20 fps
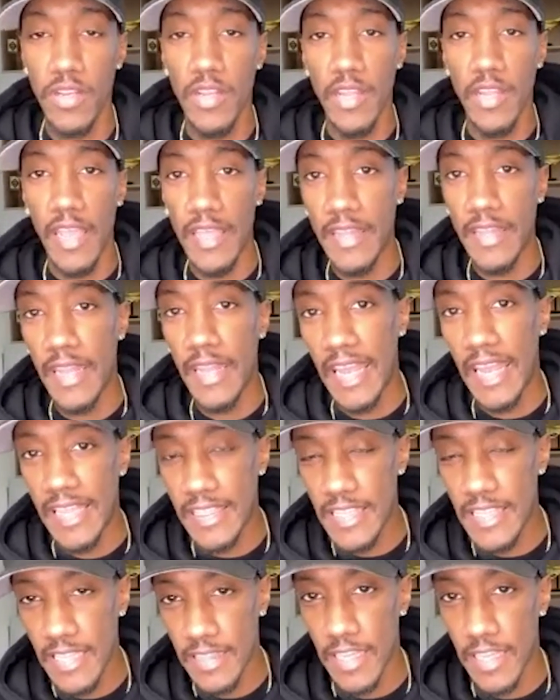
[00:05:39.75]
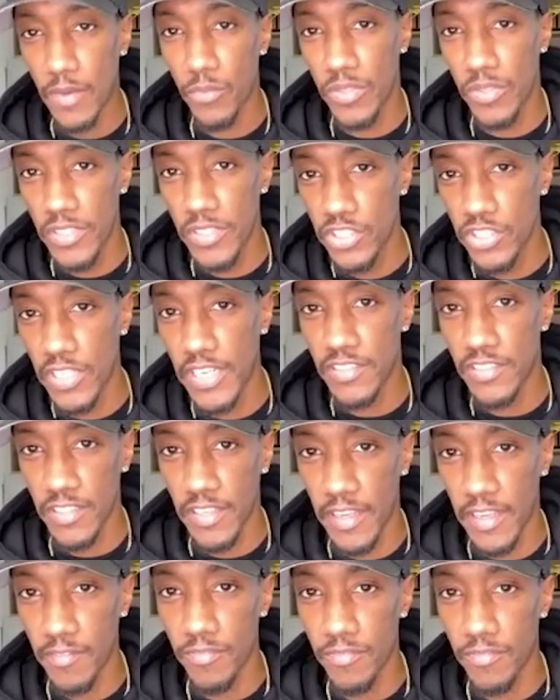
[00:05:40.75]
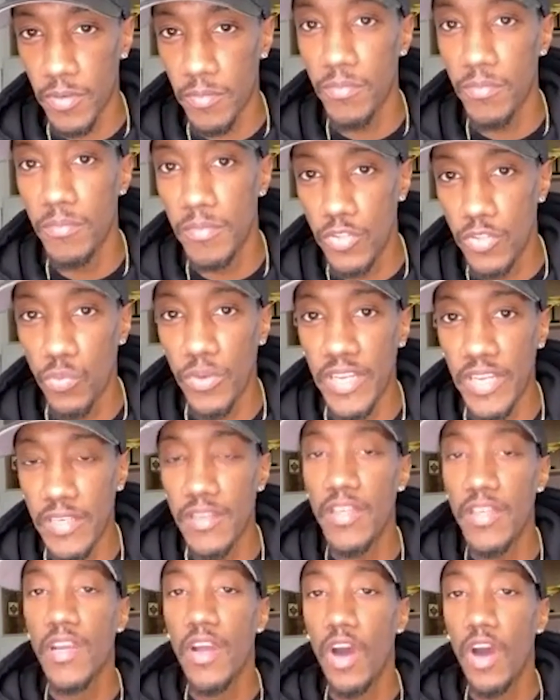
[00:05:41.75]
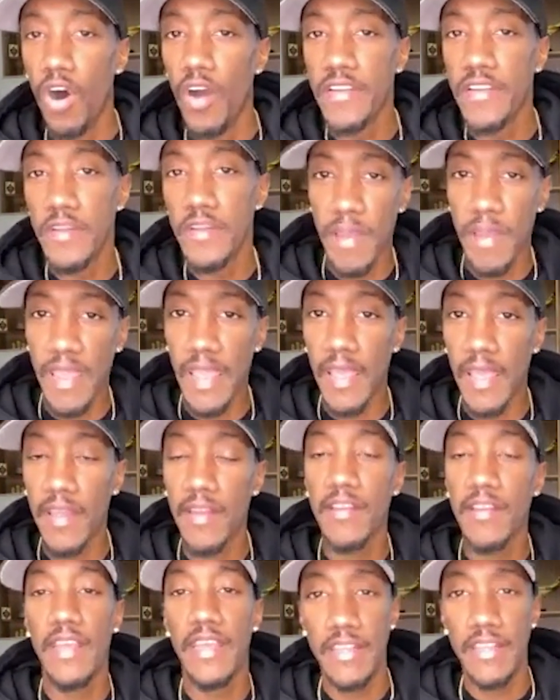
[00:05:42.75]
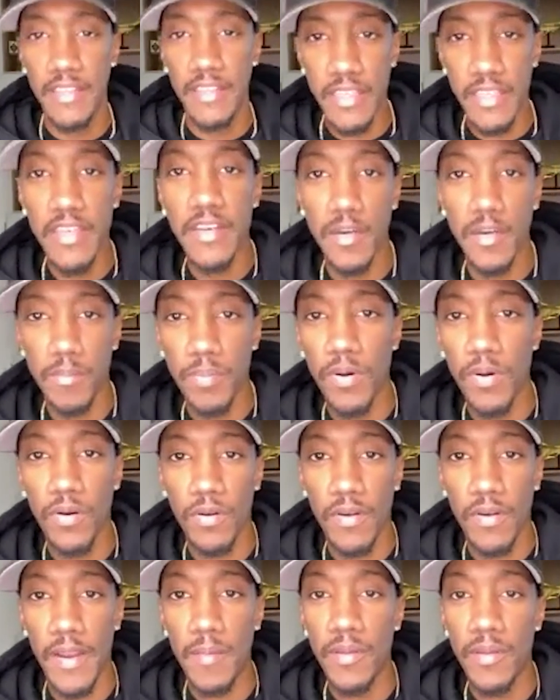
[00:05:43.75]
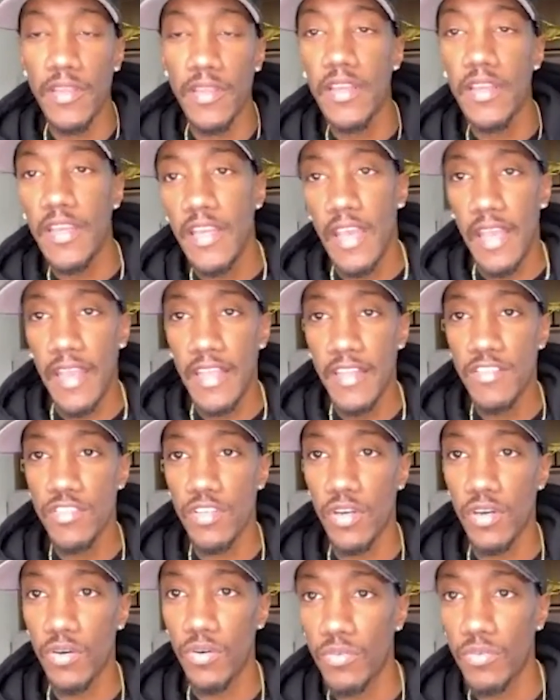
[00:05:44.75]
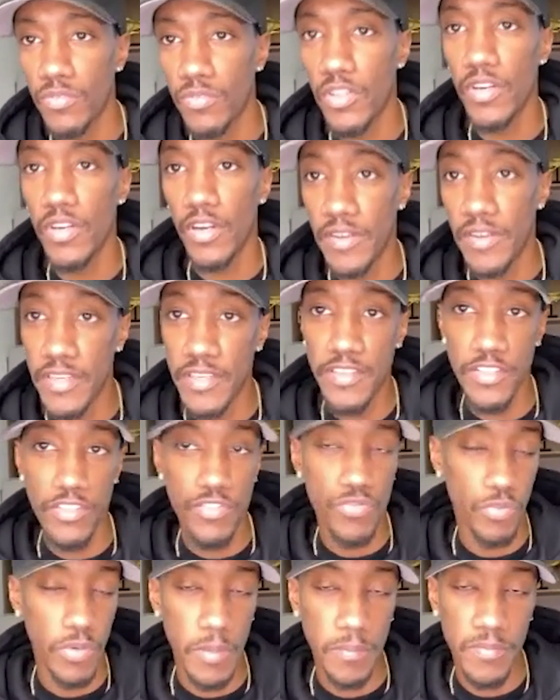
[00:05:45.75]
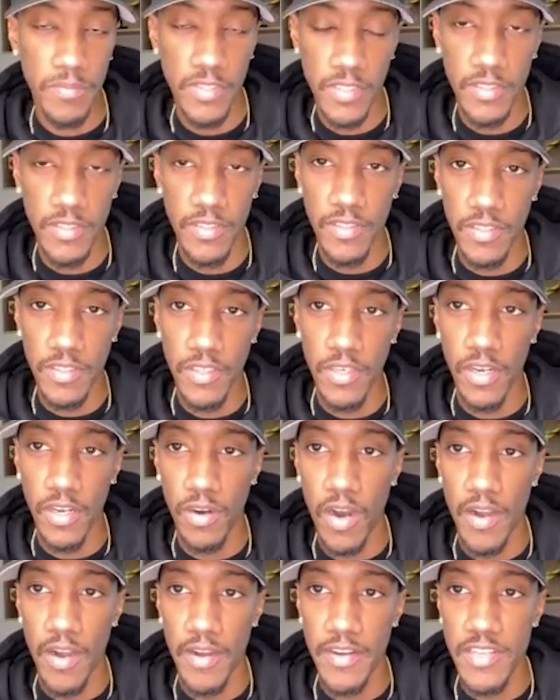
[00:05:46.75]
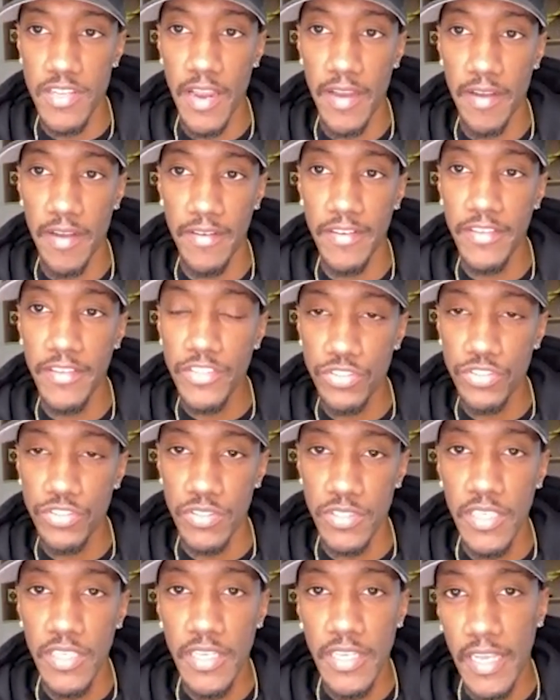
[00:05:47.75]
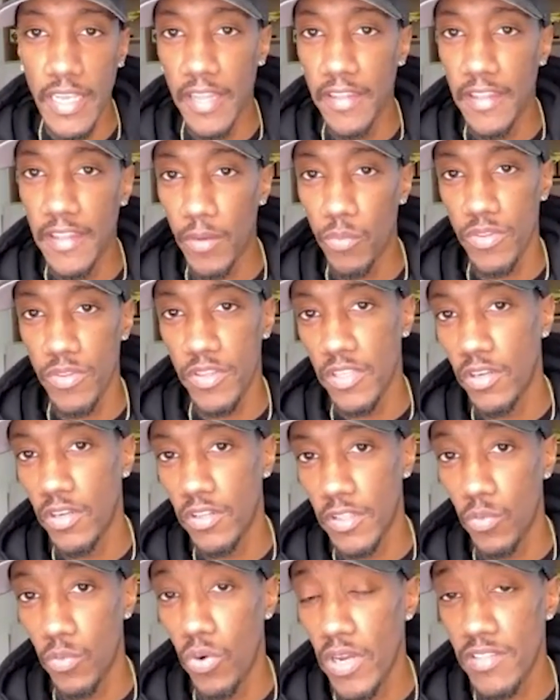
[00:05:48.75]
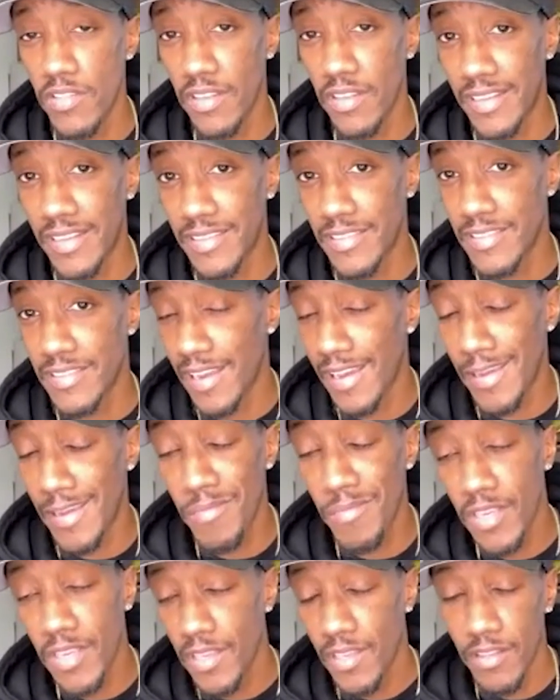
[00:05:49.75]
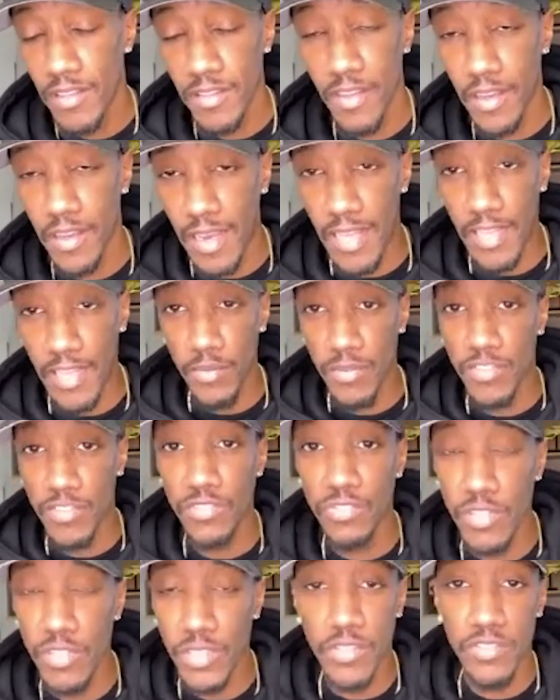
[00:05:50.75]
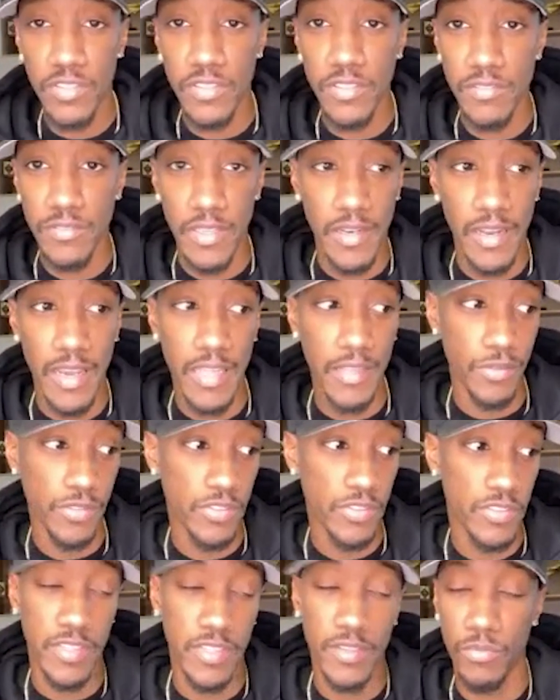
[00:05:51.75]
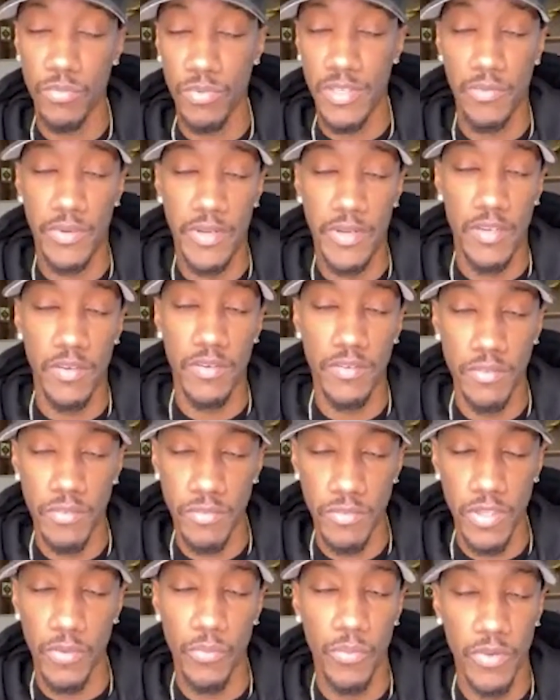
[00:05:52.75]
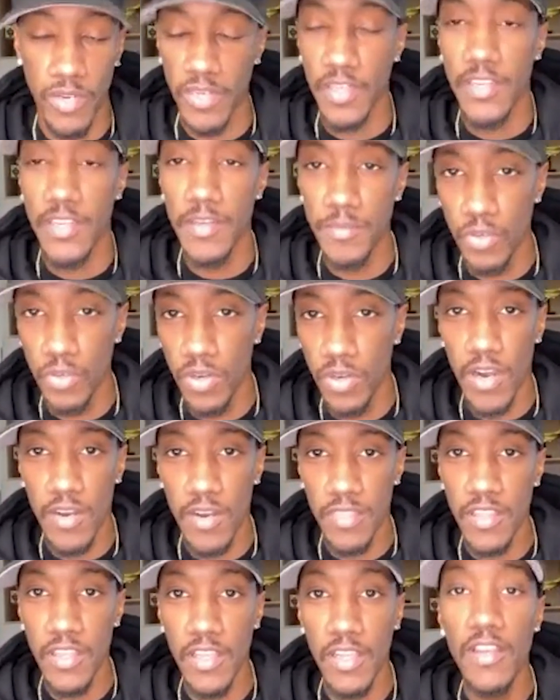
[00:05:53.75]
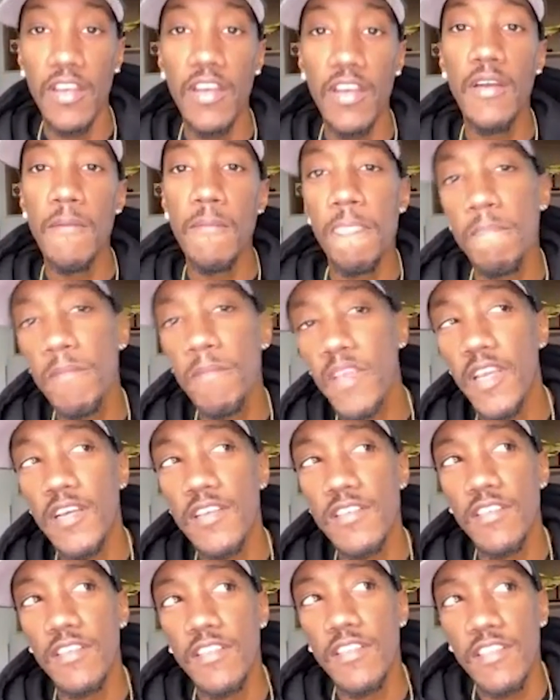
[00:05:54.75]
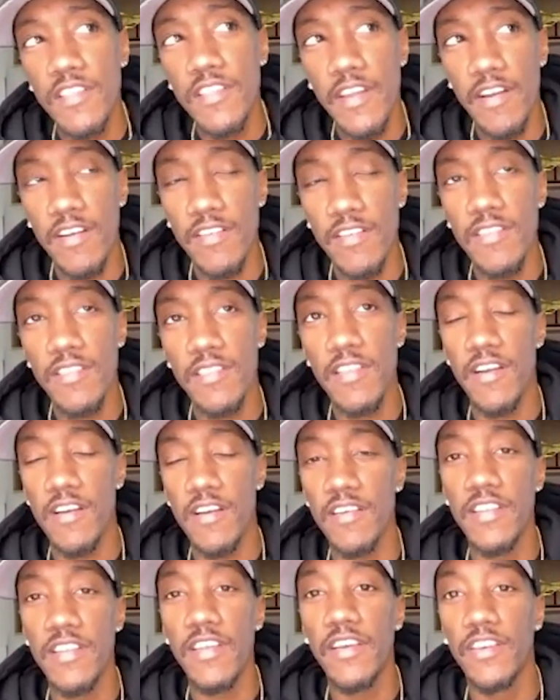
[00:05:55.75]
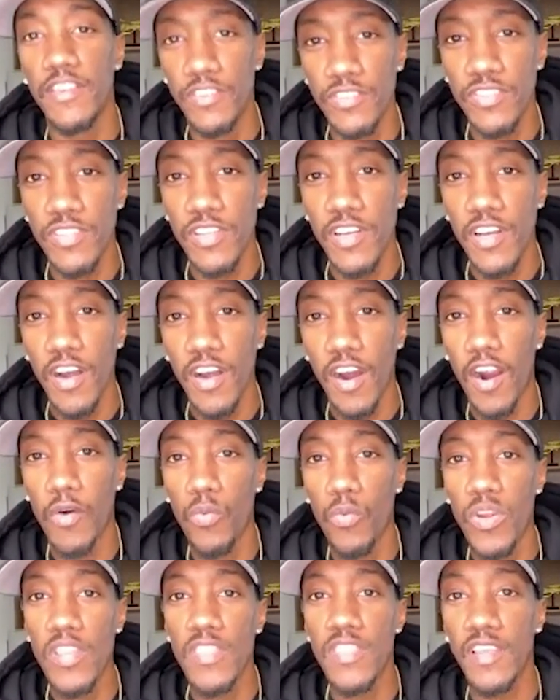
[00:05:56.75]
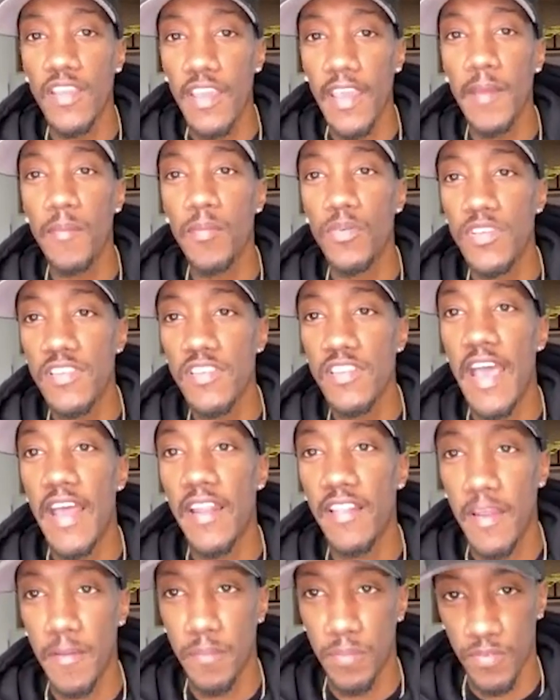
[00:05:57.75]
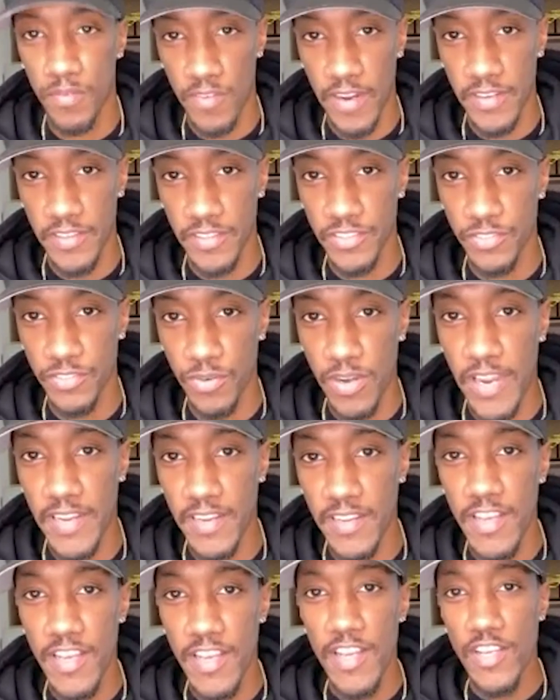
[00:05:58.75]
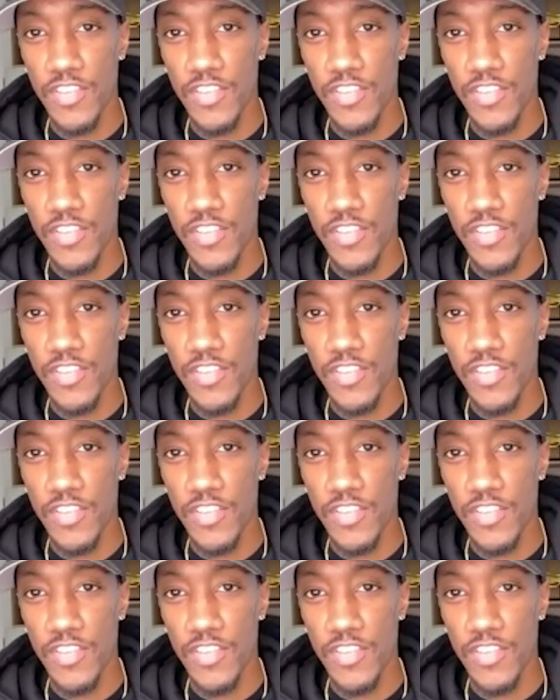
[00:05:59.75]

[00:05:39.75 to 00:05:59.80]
Right. And then I think that really changed the game from between on-demand and linear programming. And so, you know, it disrupted, you know, our entire industry, and they were the only ones. And at the time, the Hollywood studios and Hollywood just like, we're going to keep doing our thing, because their deals are with the cable and satellite providers, right?